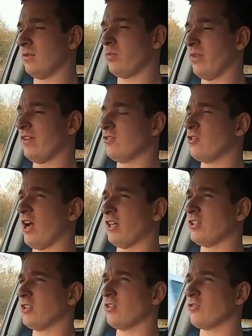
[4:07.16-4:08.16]
with this
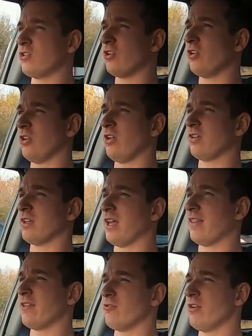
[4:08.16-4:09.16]
traction control on
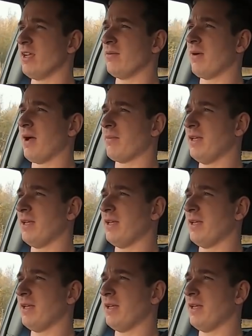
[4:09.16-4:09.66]
and the remap,